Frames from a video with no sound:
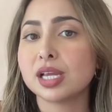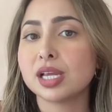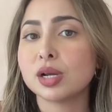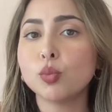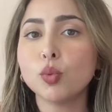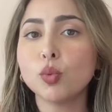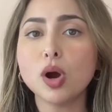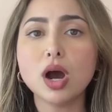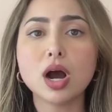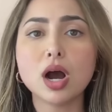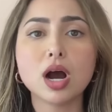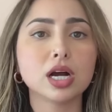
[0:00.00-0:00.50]

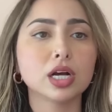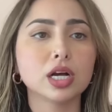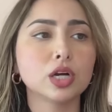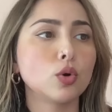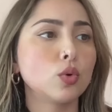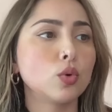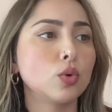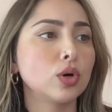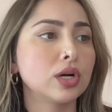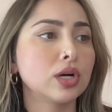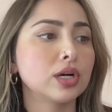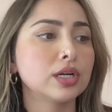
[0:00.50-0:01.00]
walk
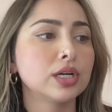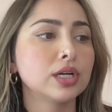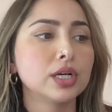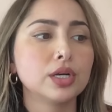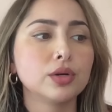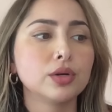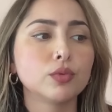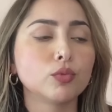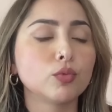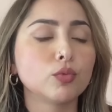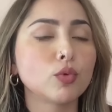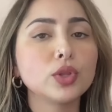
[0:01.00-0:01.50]
or
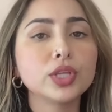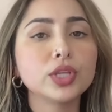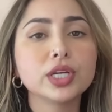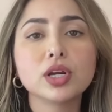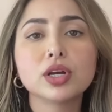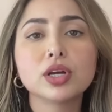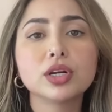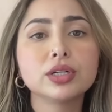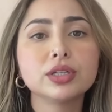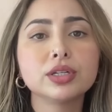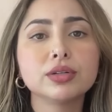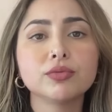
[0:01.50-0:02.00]
rolling
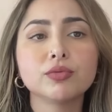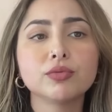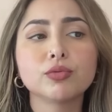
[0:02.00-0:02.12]
on,